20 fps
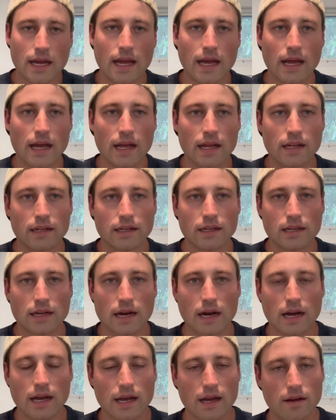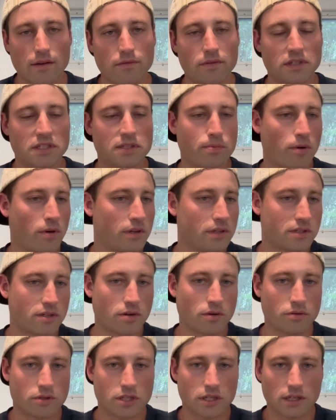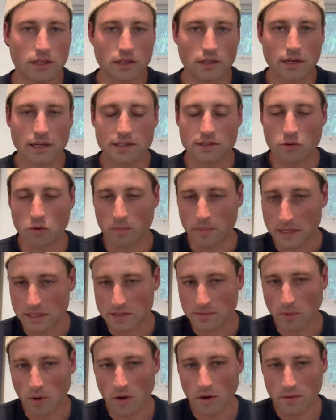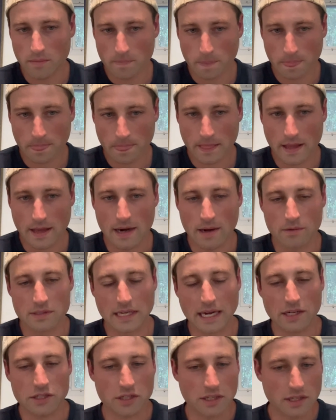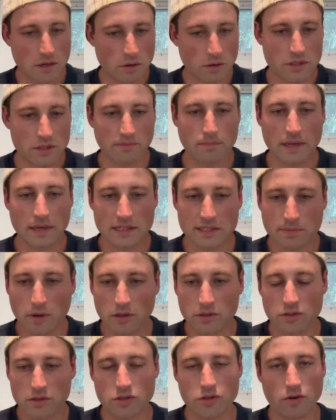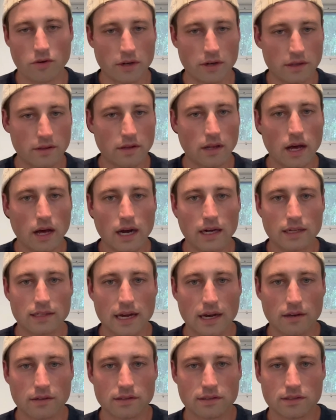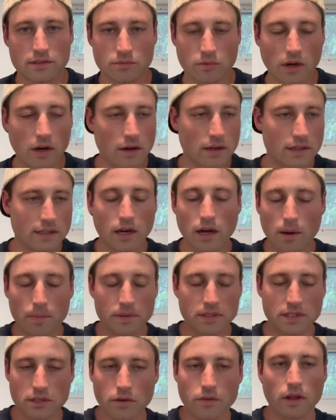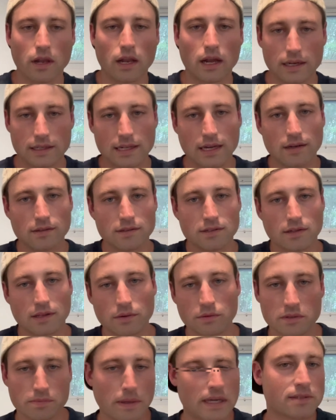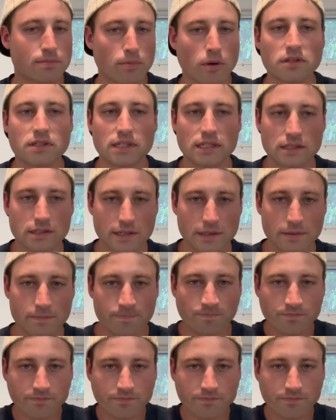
And I have experience coaching high school baseball, and I was actually coaching baseball during the lockdowns, well, up until the lockdown, so it was baseball season.